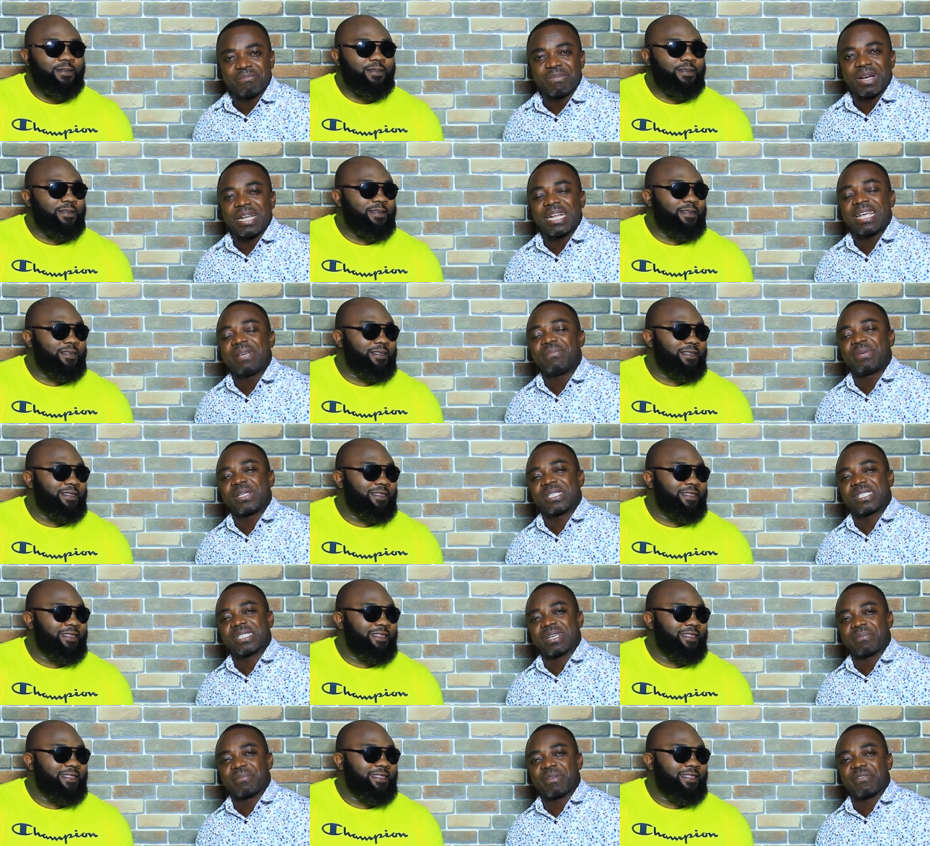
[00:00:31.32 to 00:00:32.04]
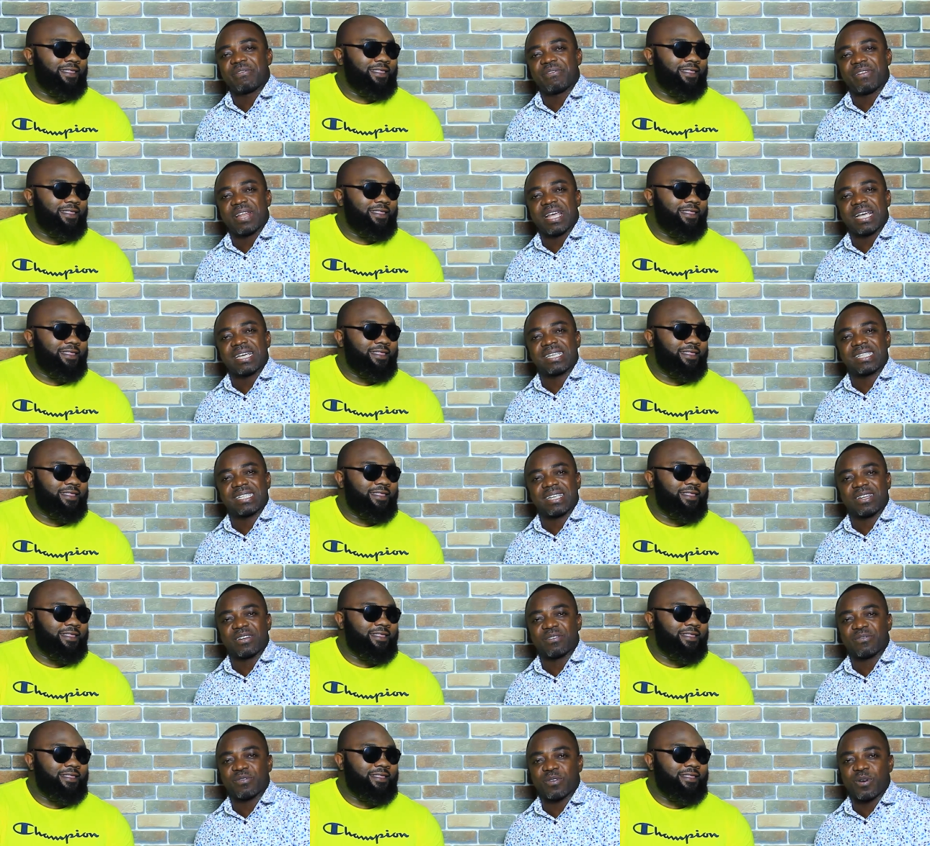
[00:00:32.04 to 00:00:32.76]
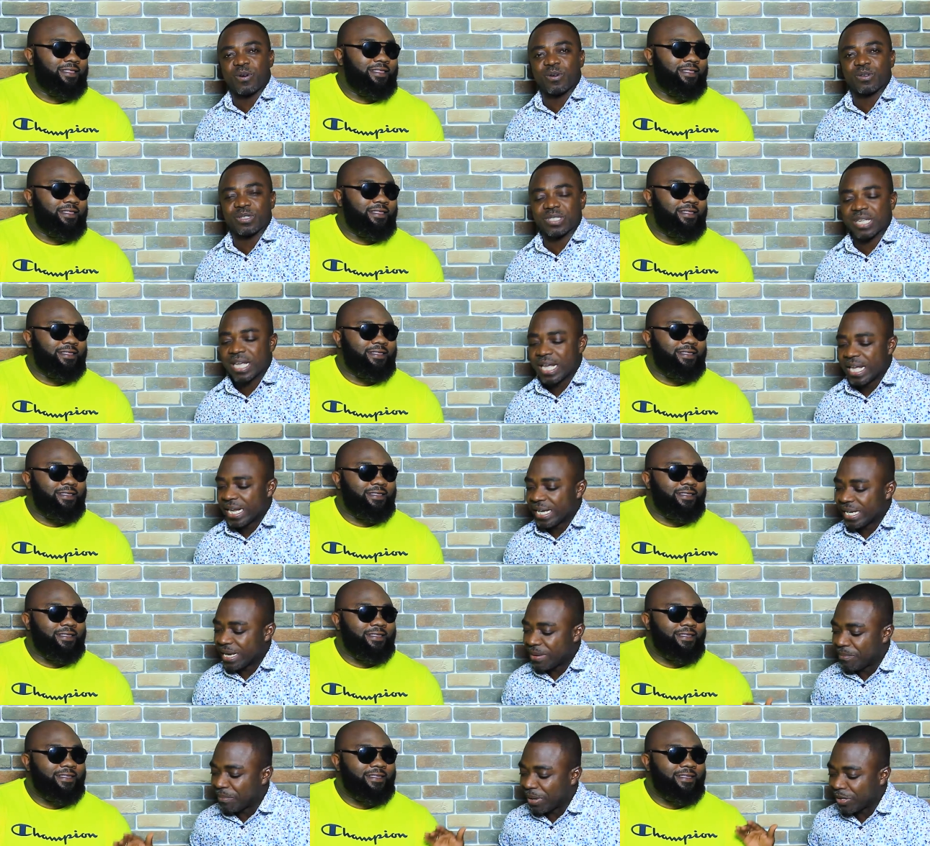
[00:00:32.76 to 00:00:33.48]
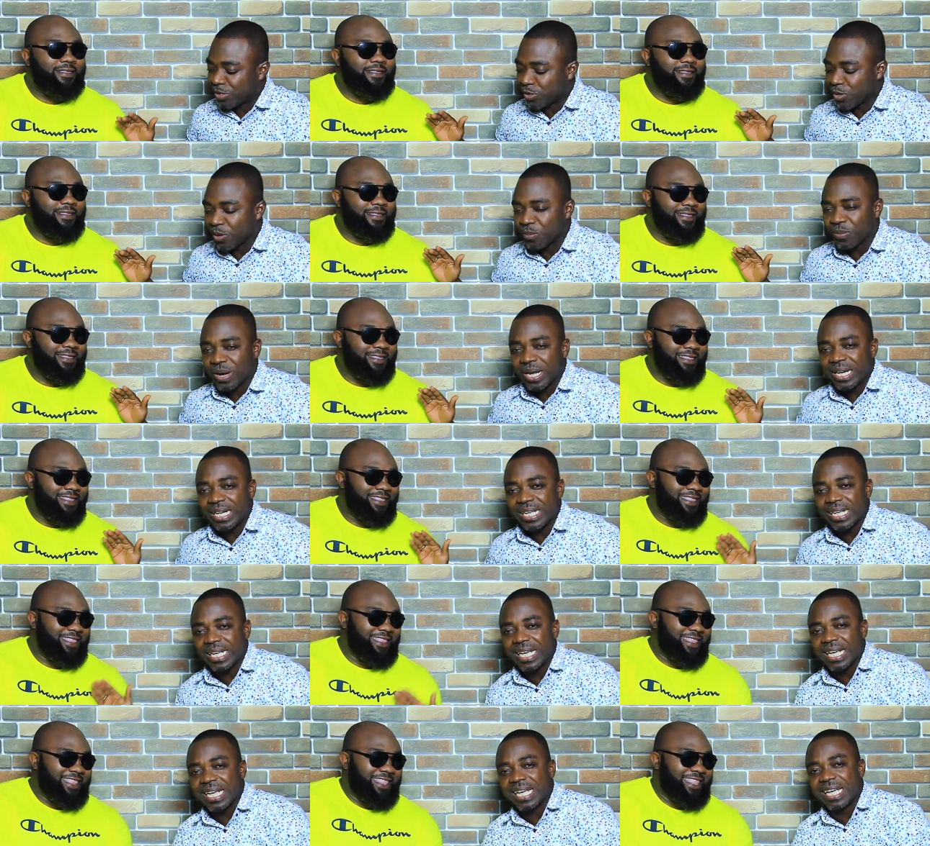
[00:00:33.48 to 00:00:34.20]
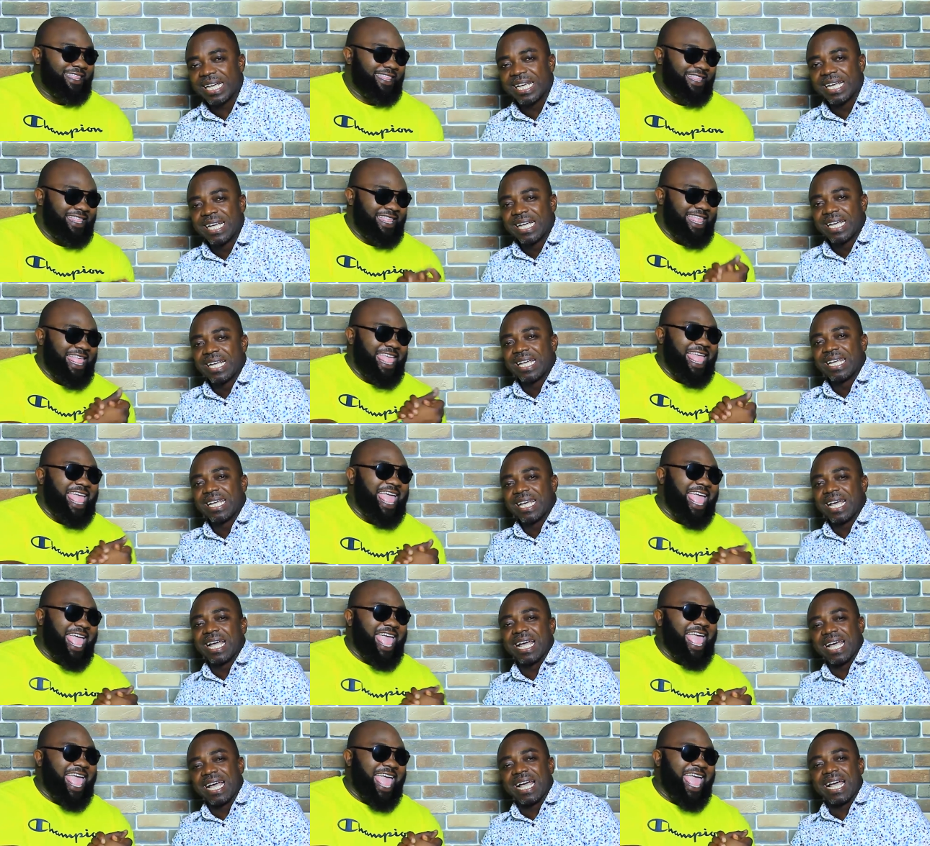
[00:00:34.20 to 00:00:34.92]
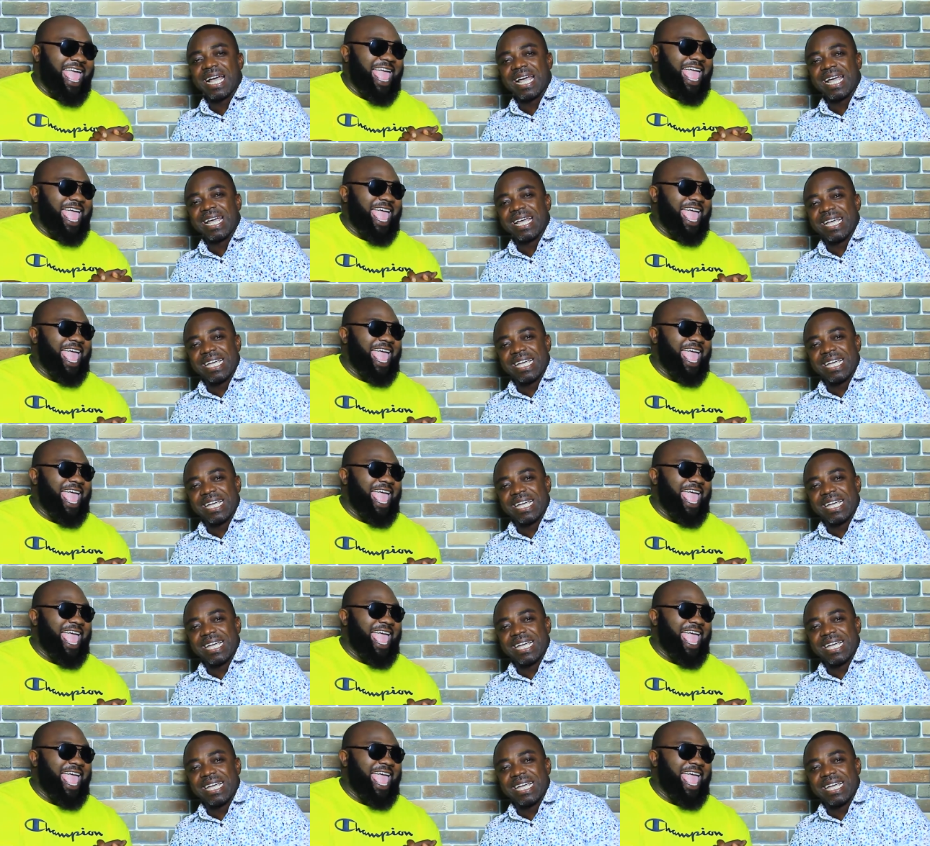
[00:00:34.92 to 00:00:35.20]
Speaker 1: My name is Sammy Flex, and of course, the macho man here. Yeah,